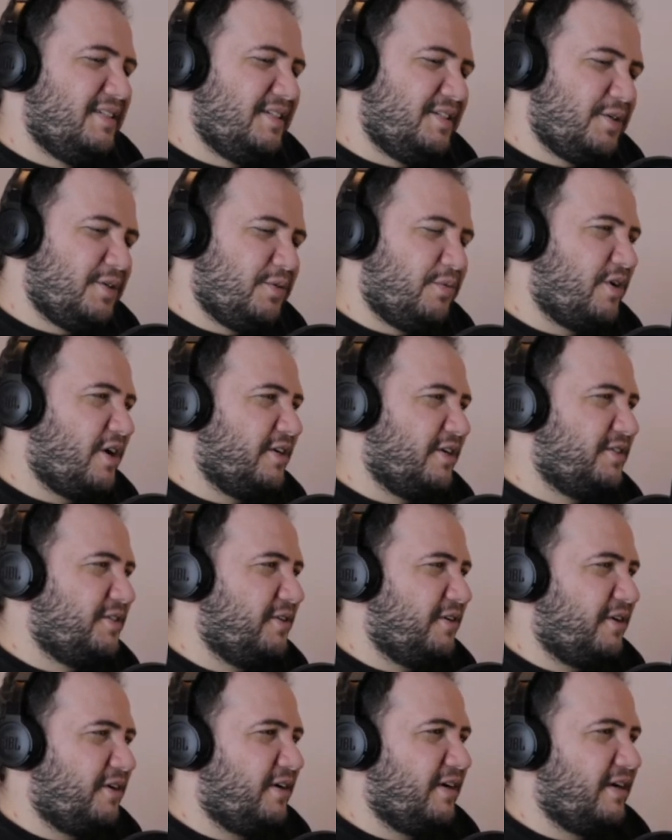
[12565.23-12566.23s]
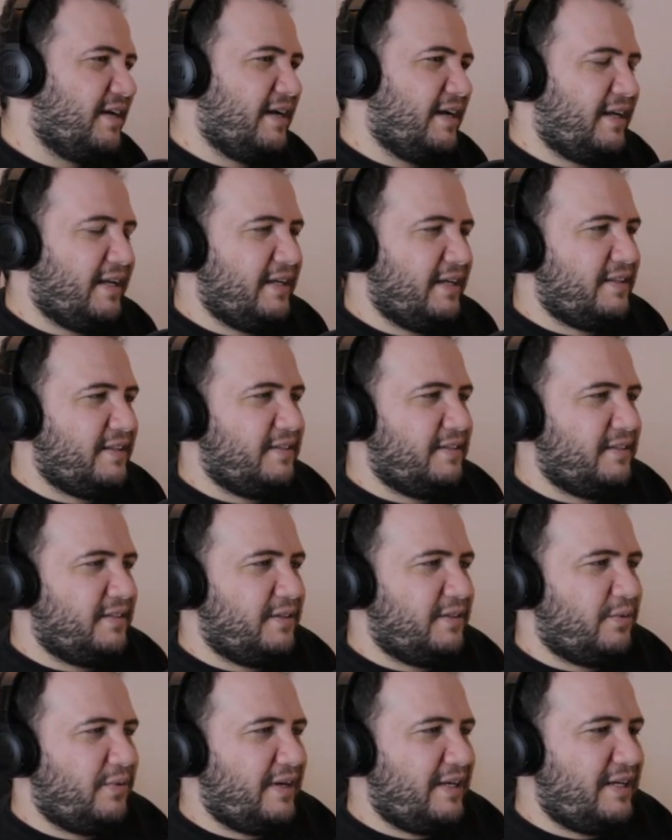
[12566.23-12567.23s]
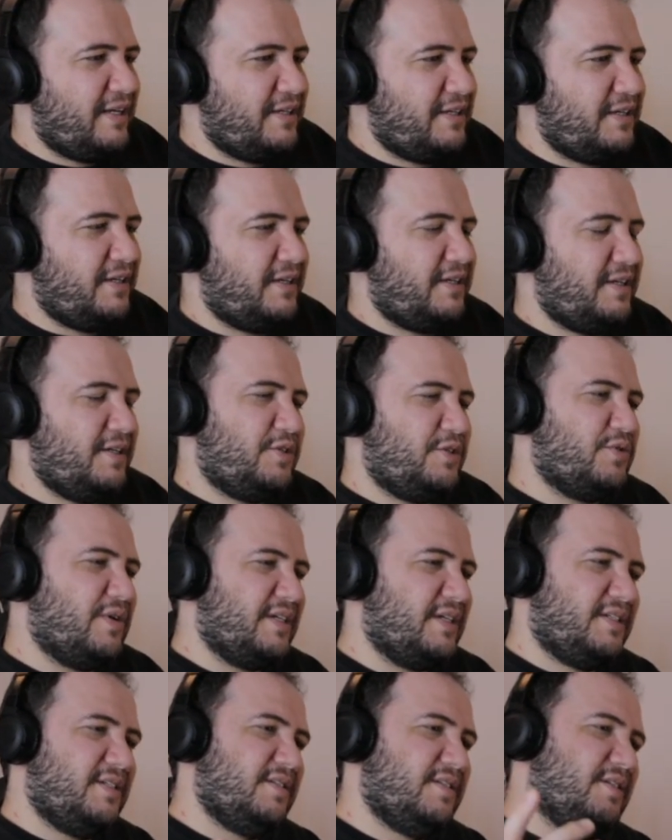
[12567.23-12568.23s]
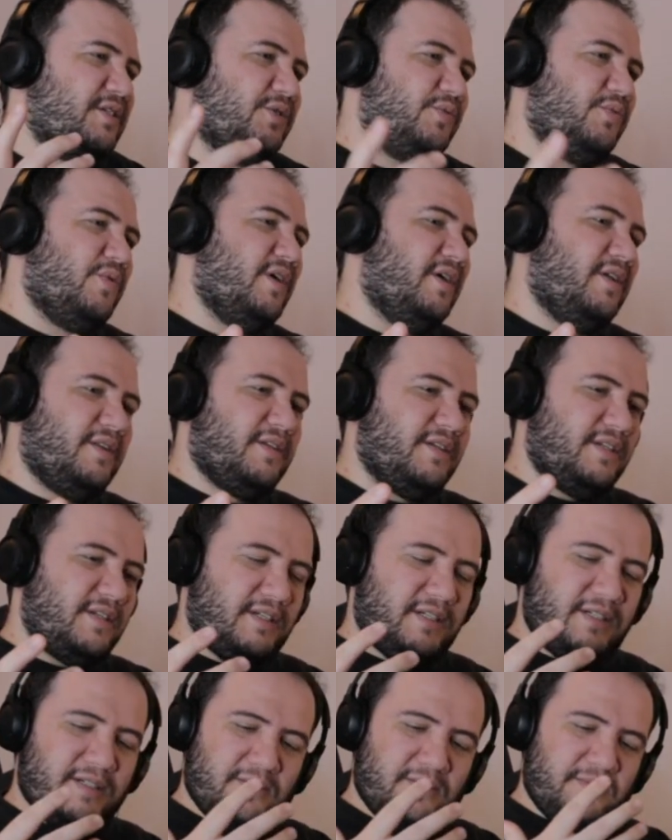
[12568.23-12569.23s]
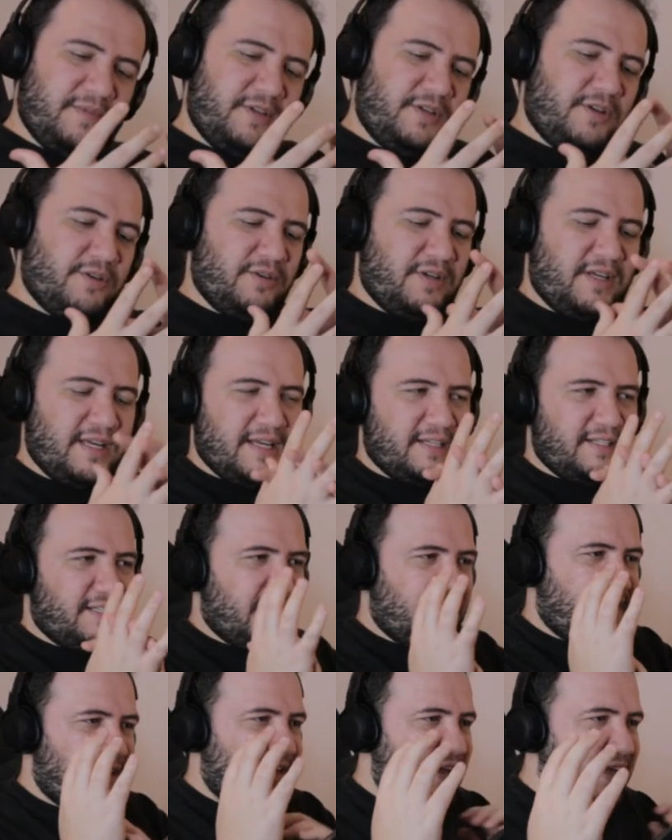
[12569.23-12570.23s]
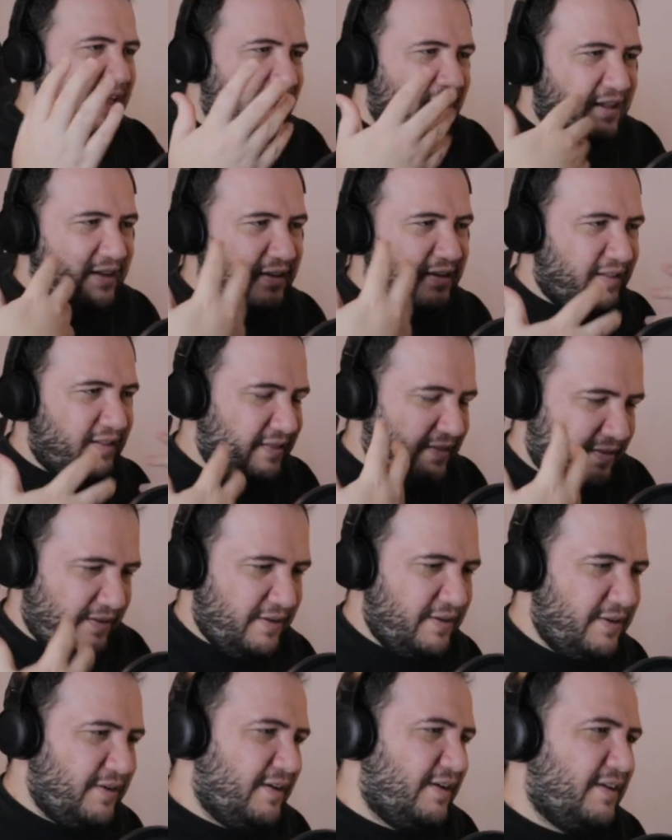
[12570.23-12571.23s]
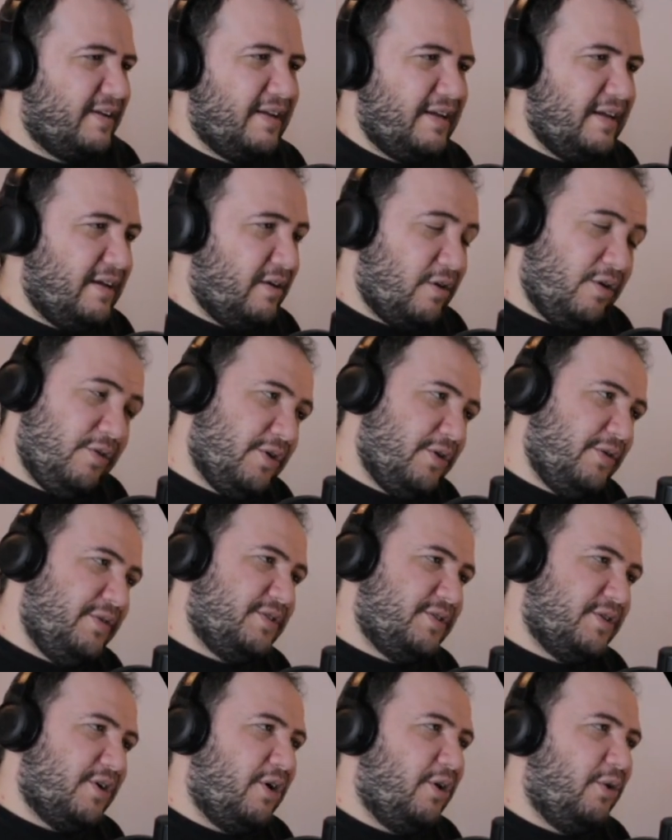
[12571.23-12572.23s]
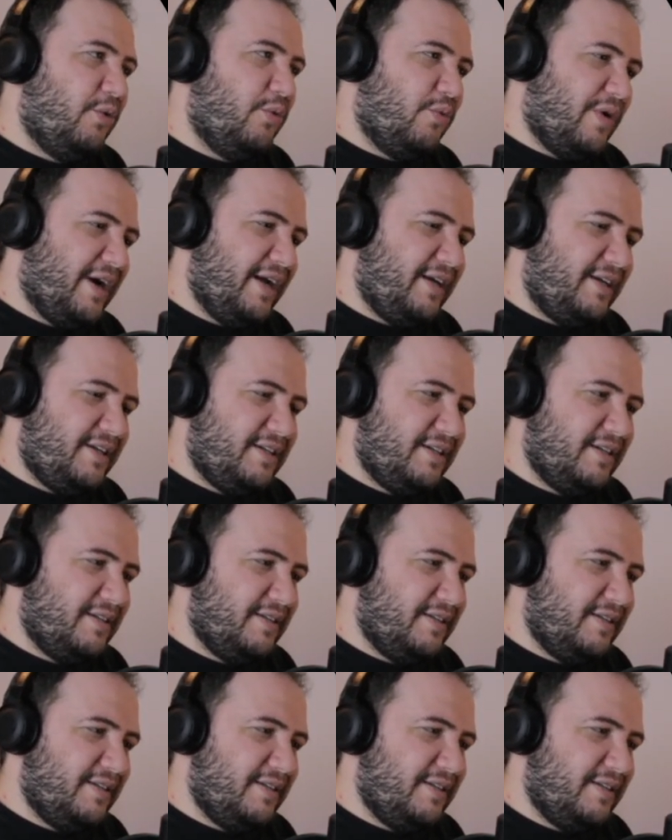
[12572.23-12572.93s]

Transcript: a rock star. I like the way he dresses as well. You know, he has like, although it's all white,